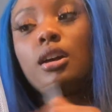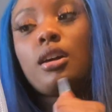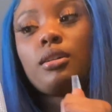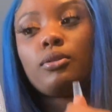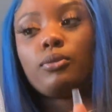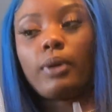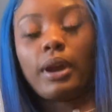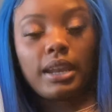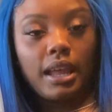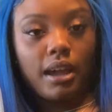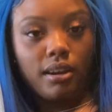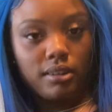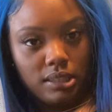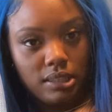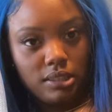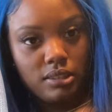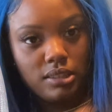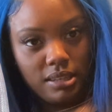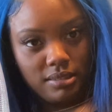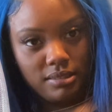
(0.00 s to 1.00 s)
Right now he's
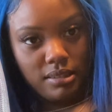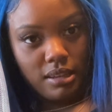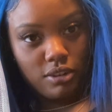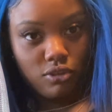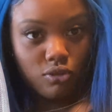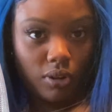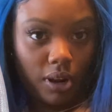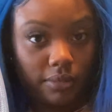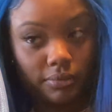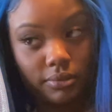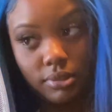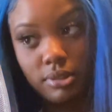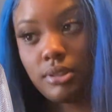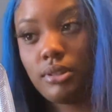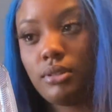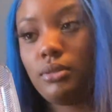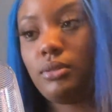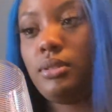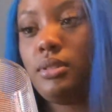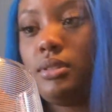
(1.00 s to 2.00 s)
designated driver,
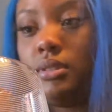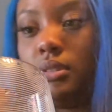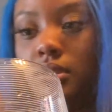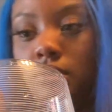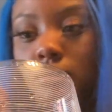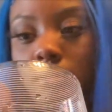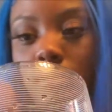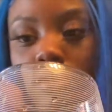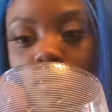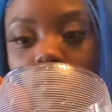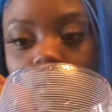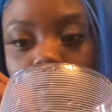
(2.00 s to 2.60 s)
so. I'm